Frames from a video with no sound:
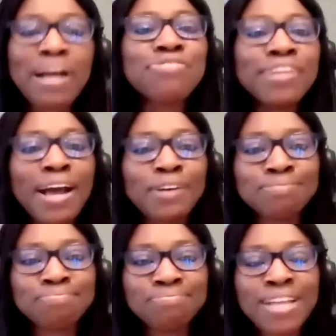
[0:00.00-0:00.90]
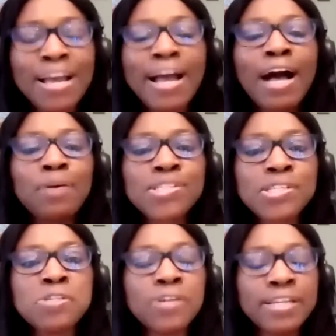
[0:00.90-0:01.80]
Bye for now. I'll
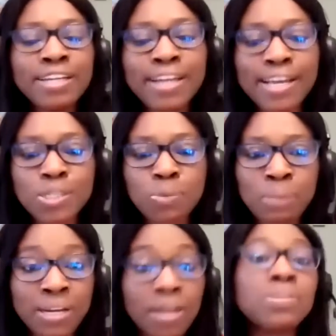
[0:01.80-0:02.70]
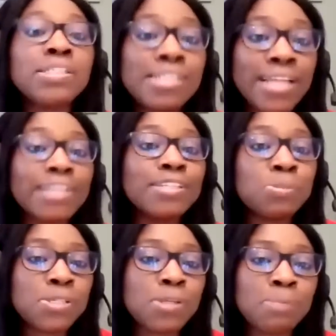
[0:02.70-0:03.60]
see you in the next webinar, which is
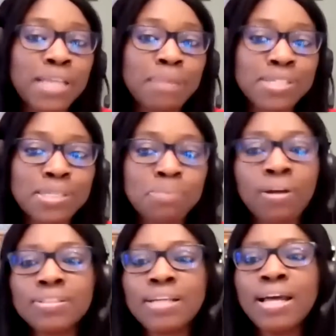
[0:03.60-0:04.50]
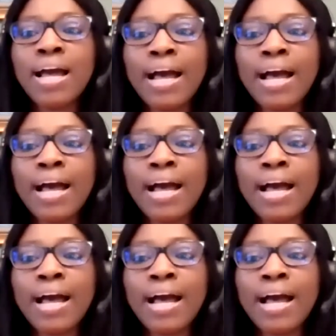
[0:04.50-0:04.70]
likely to be sometime this month.